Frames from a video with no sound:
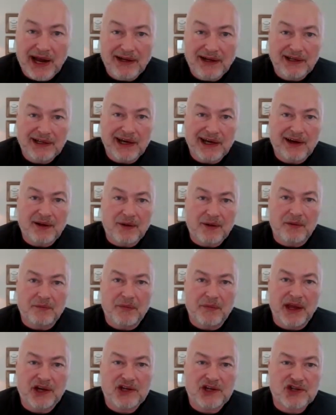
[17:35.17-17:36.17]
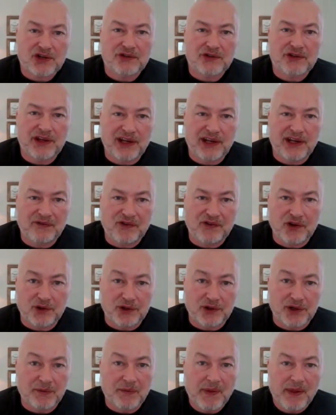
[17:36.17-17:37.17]
And you got to make sure that if
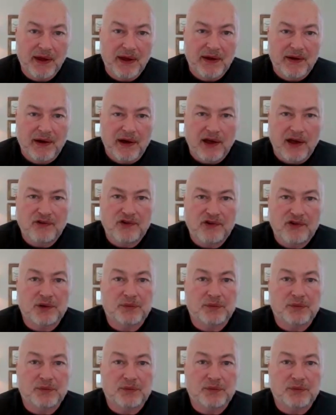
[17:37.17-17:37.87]
your